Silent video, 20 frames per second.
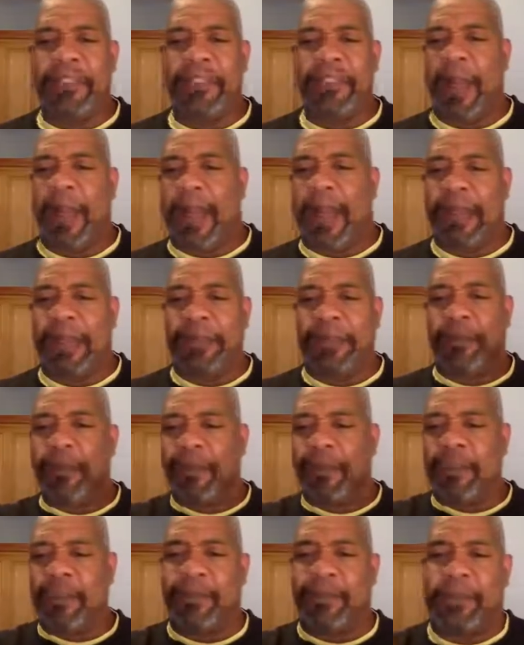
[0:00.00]
of mind of
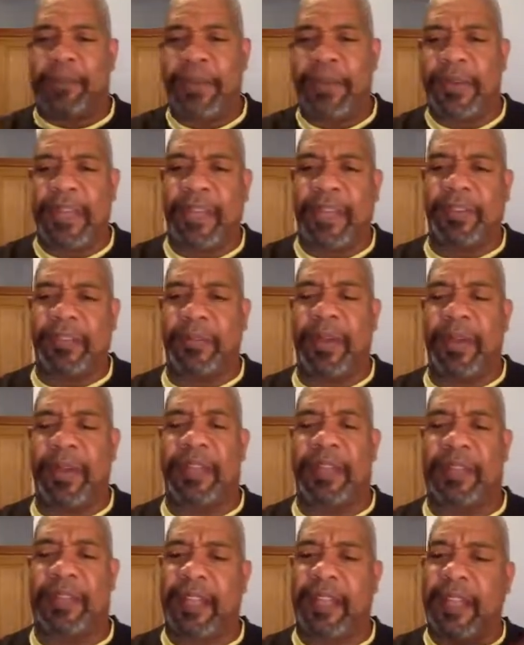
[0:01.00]
whoever's putting out the money
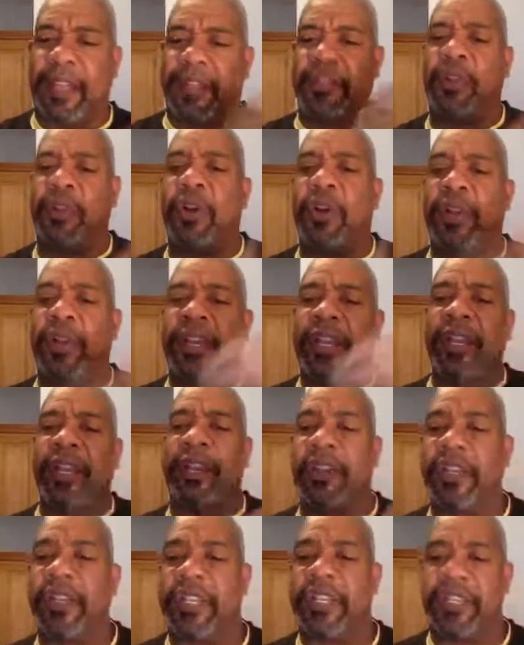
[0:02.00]
is thinking that they're going to get a
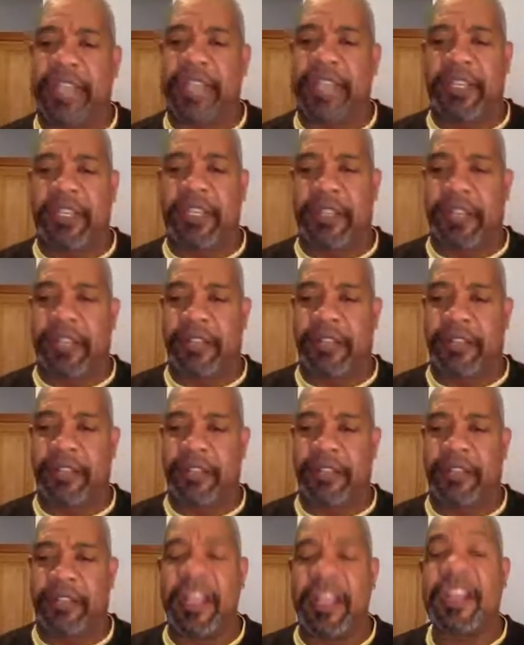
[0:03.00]
good exchange out of
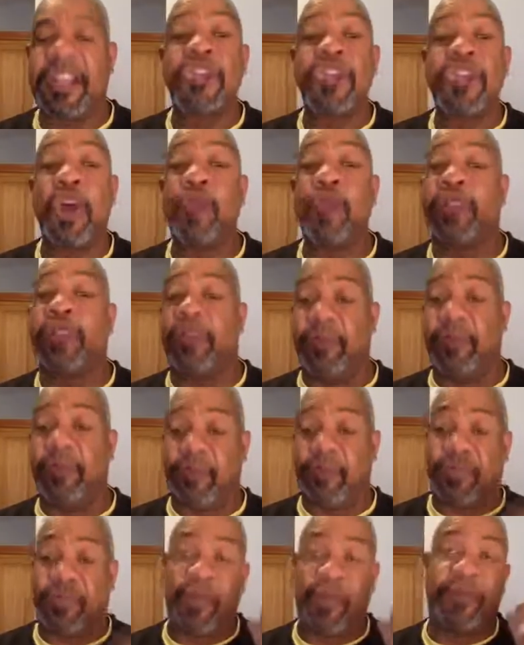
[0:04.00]
this. They know that.
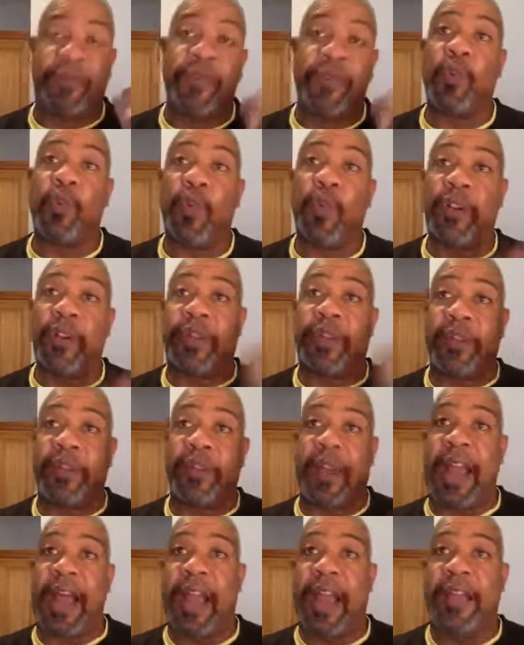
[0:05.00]
So if
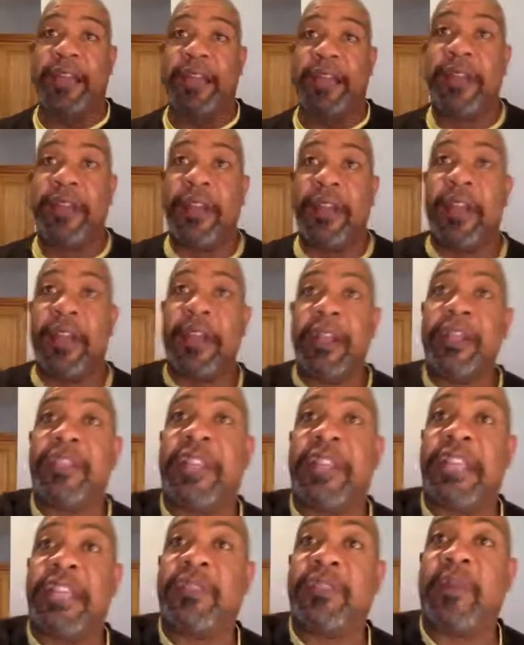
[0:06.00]
you're hired,
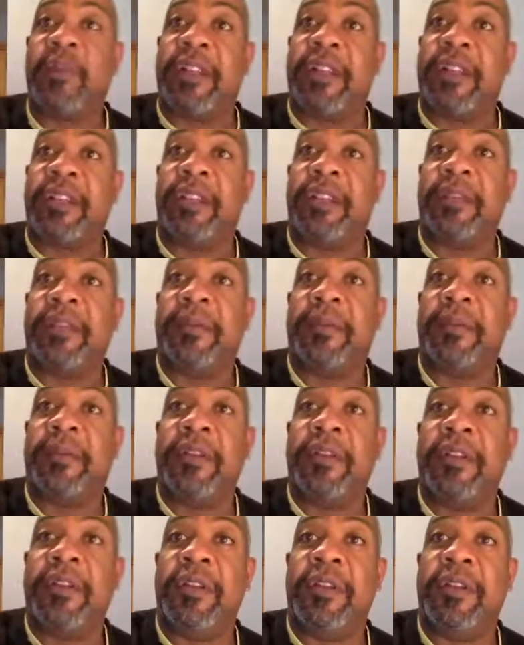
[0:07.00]
guess what?
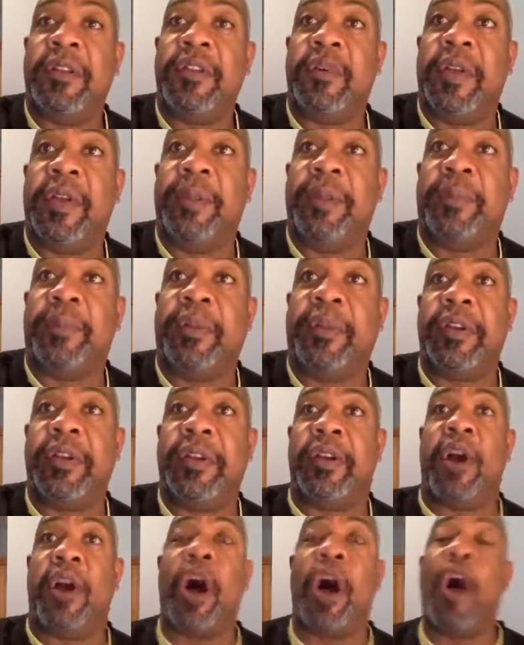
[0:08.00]
Your
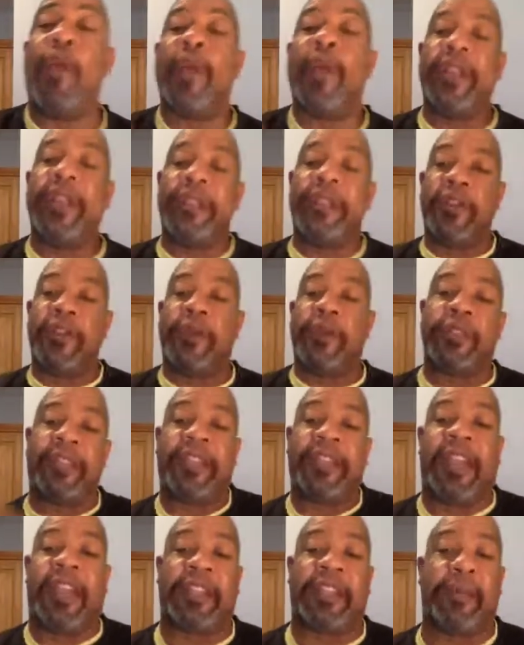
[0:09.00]
employer already knows
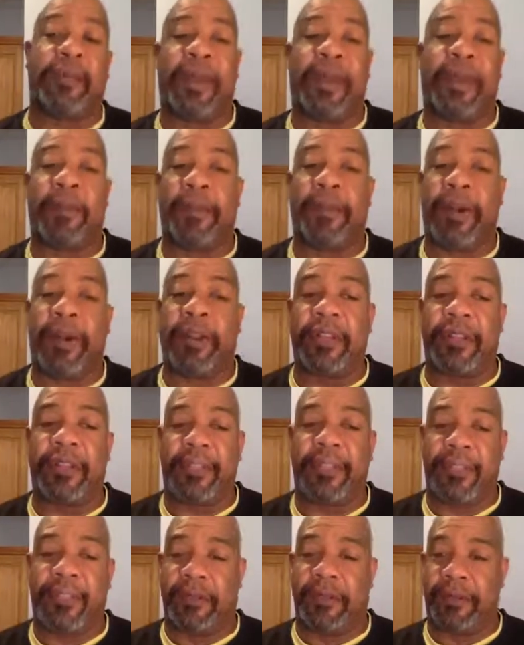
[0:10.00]
they've got the better part of the
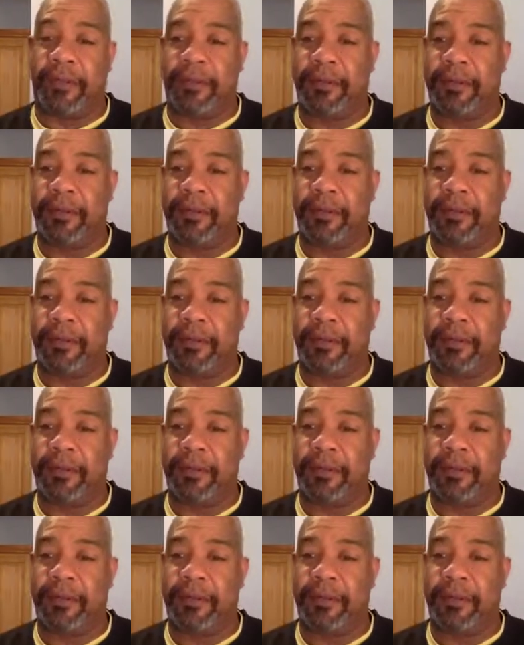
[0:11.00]
deal.